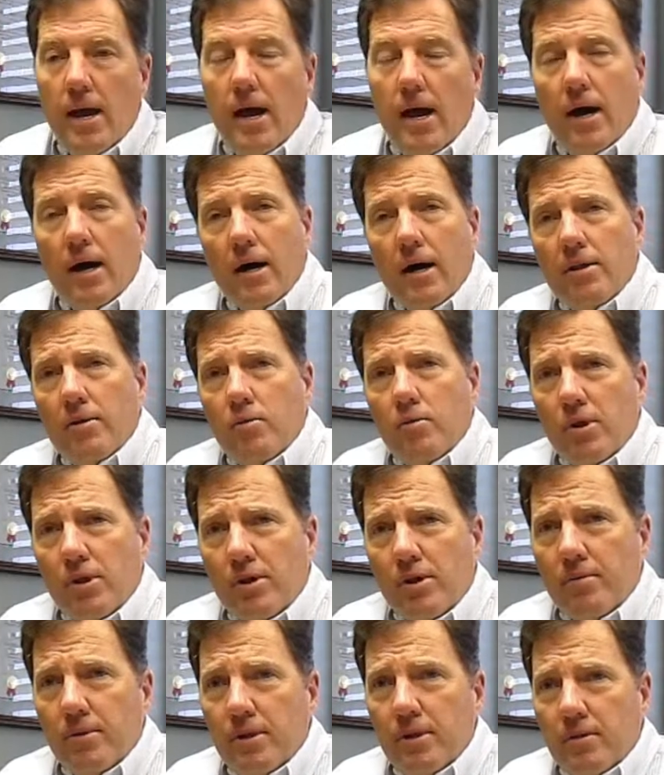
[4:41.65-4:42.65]
Well,
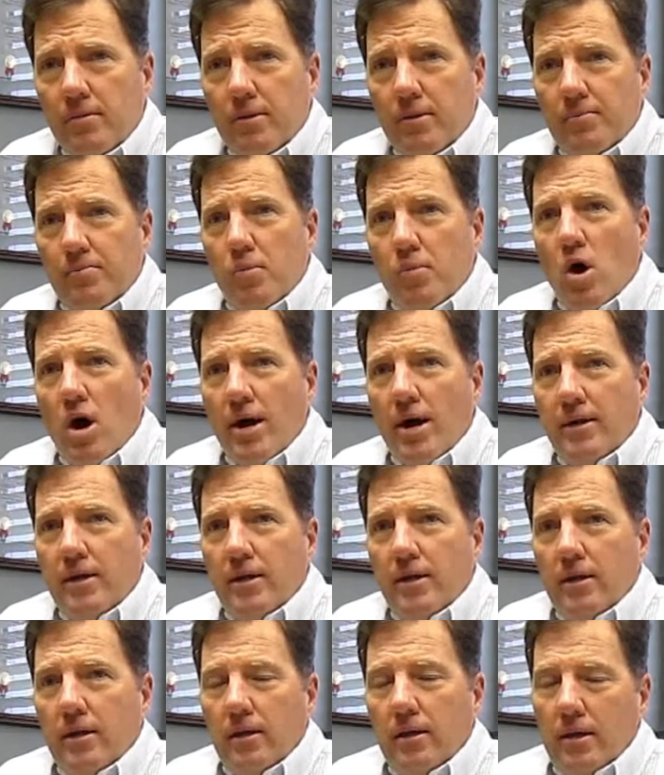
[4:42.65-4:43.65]
the
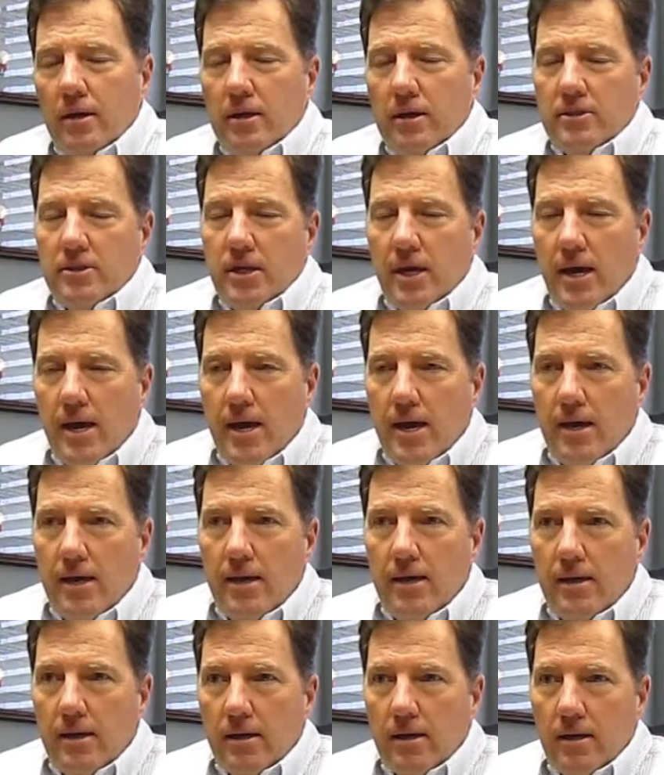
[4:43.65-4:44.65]
bonding is
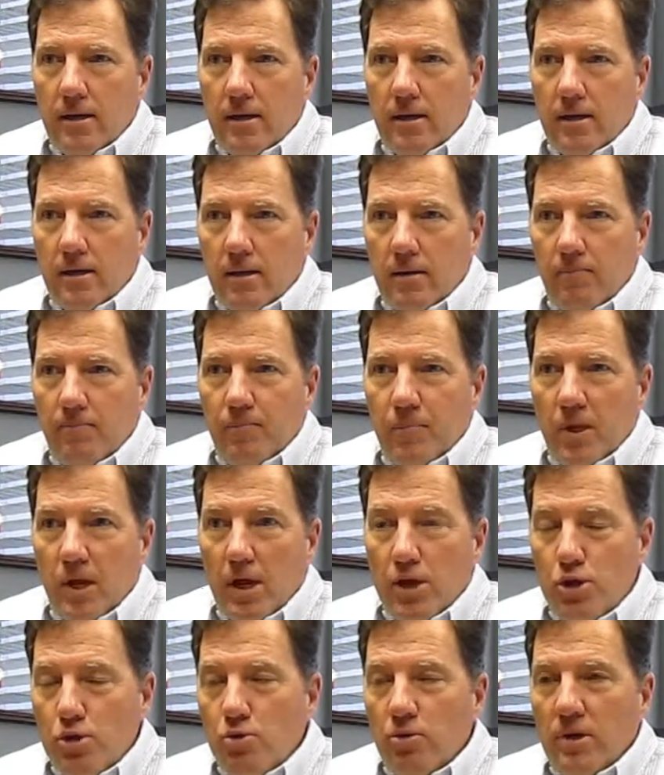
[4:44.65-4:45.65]
a
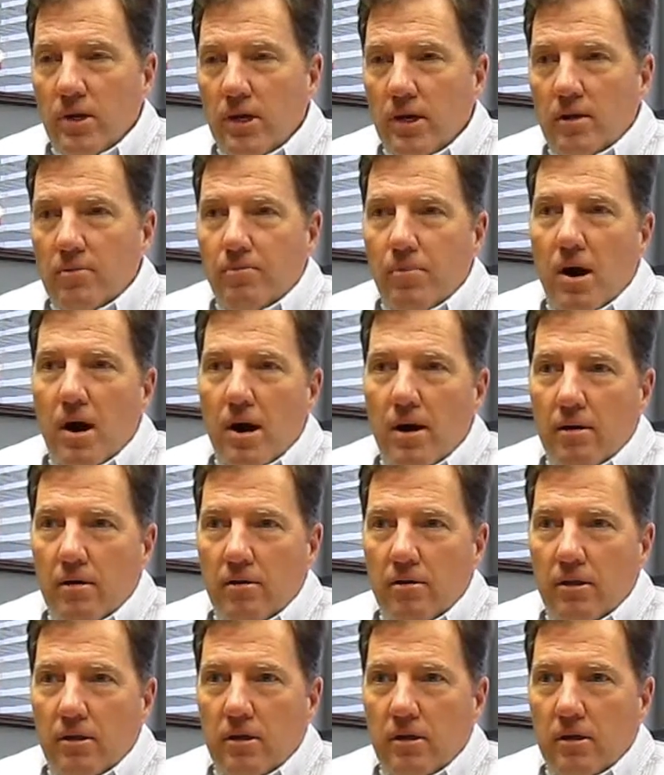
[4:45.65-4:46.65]
unique part
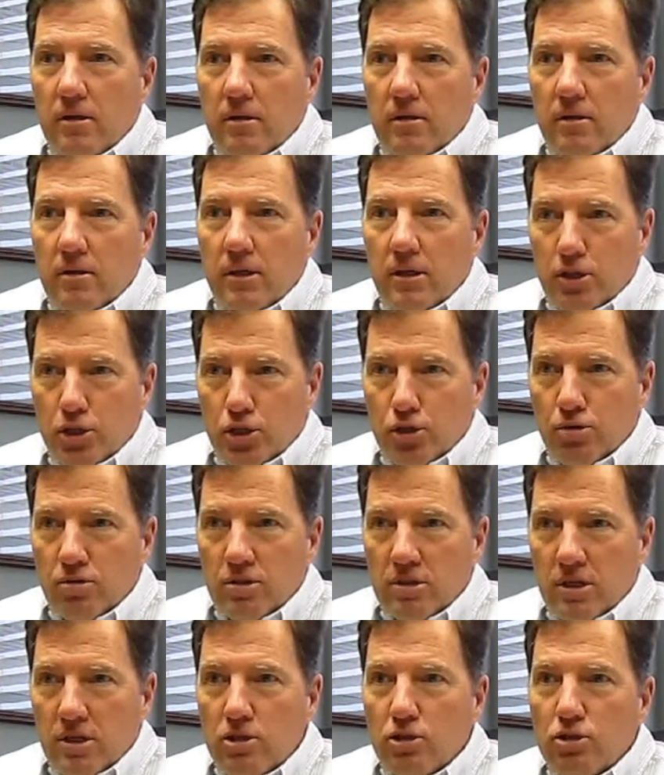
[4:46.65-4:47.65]
of the
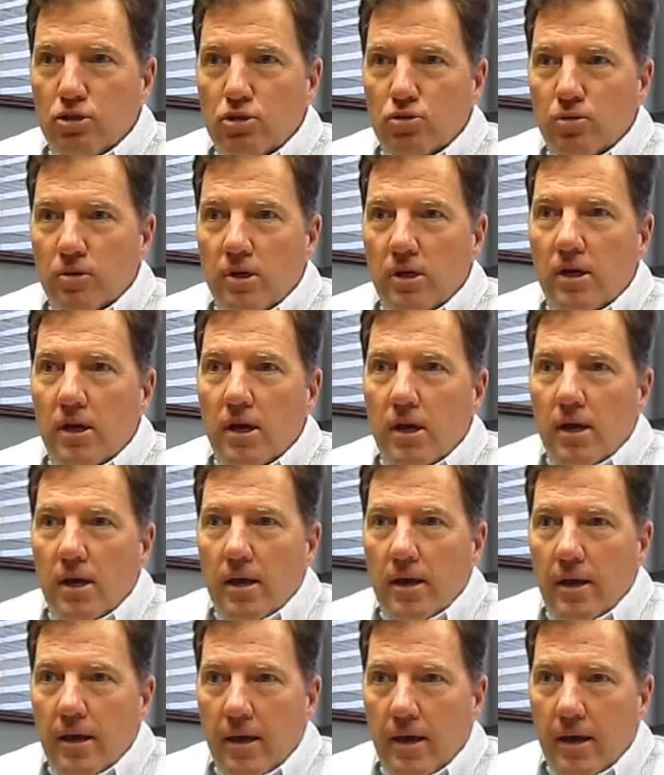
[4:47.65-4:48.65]
insurance industry,
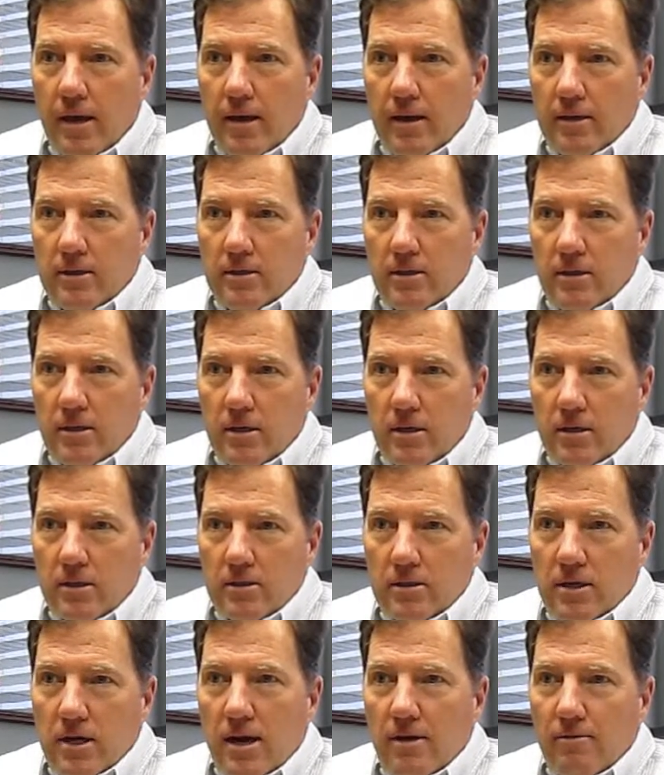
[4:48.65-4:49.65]
and
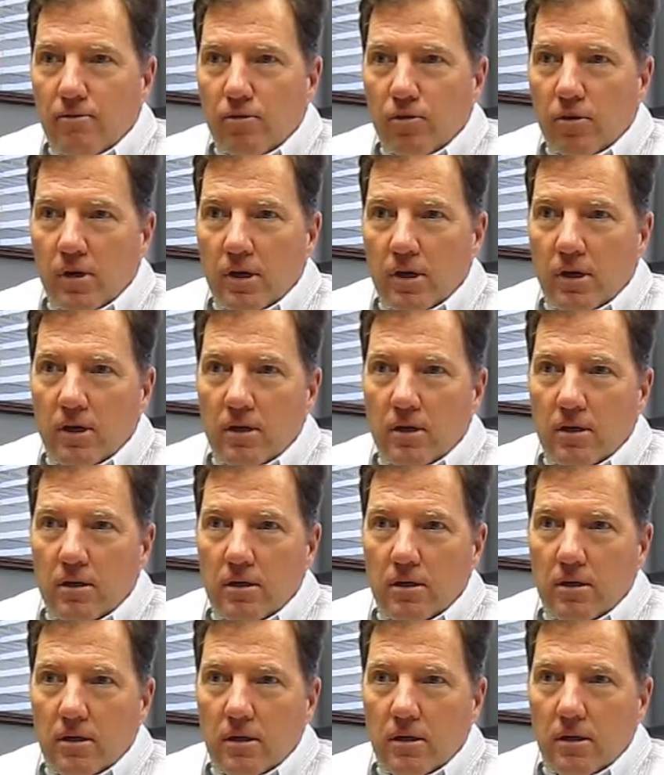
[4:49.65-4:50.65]
it's covering
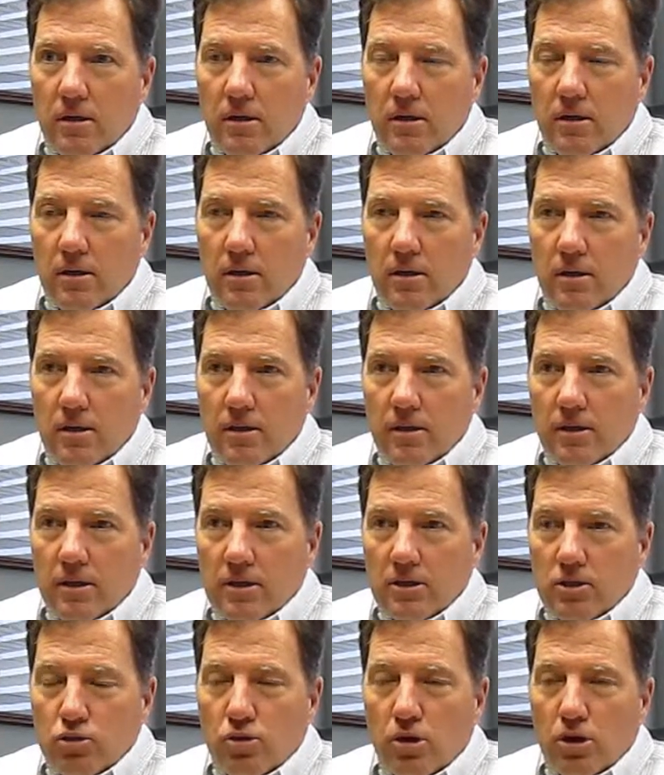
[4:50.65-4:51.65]
in the
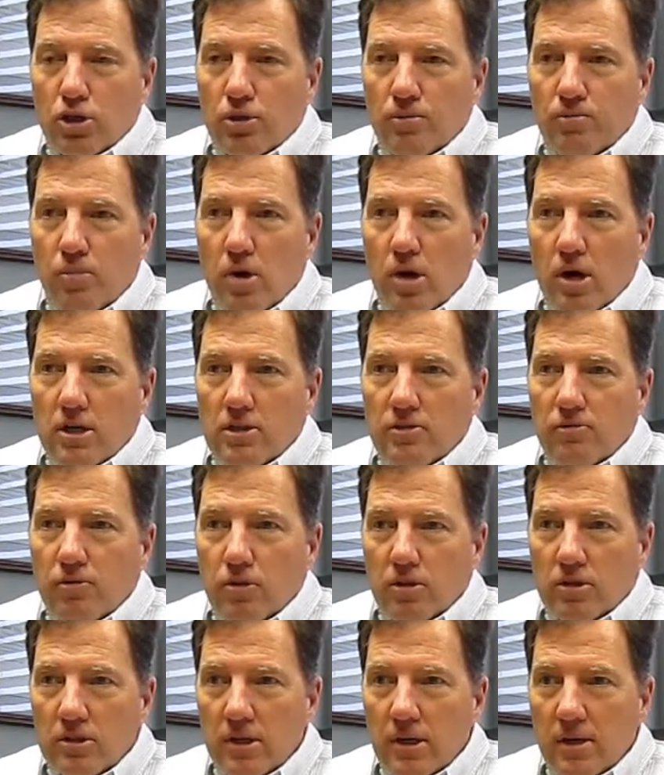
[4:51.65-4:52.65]
construction bonds,
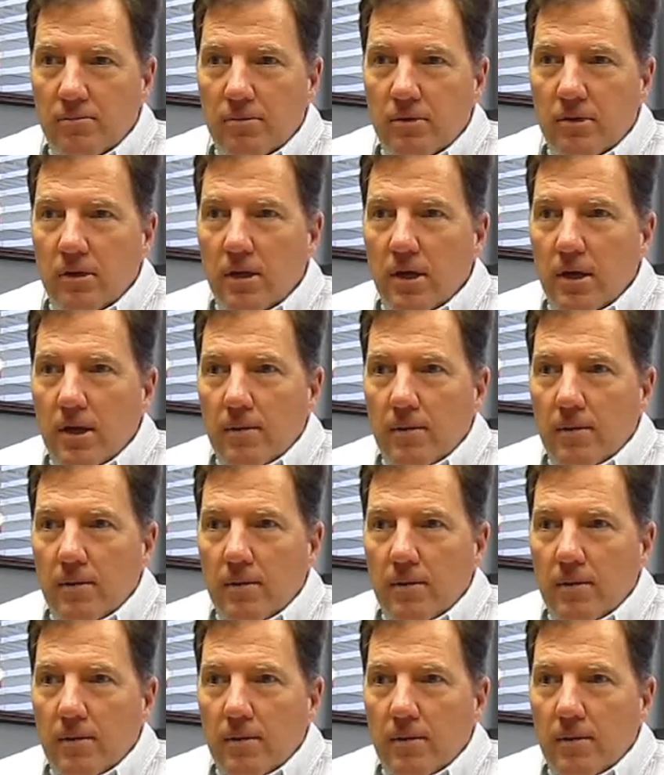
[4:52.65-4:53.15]
for example.